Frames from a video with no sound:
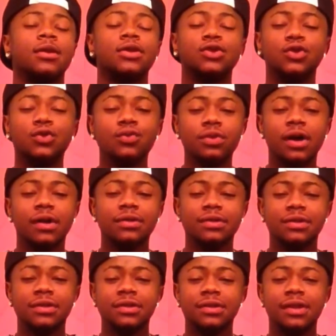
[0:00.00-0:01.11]
In
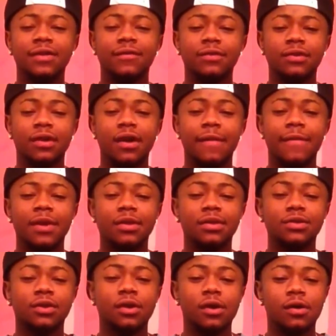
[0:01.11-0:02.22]
2011, I met
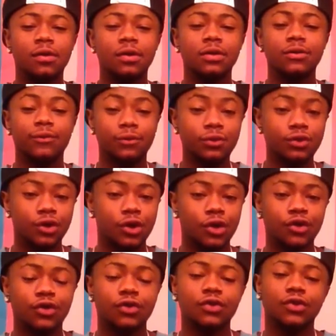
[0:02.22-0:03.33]
this girl through
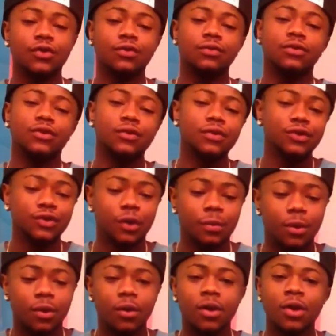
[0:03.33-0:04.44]
church. So during the
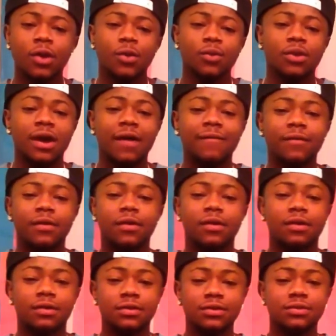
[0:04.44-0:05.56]
summer, we have
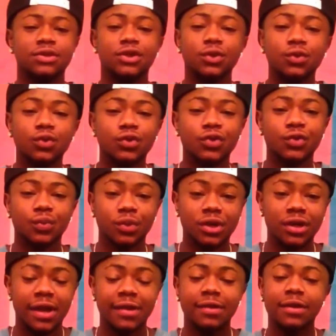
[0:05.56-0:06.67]
a children's
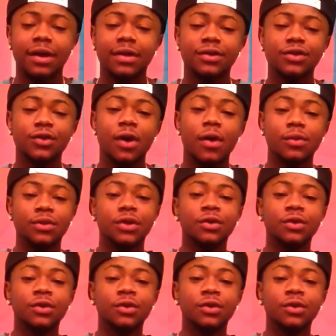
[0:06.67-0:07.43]
weekend, and so I was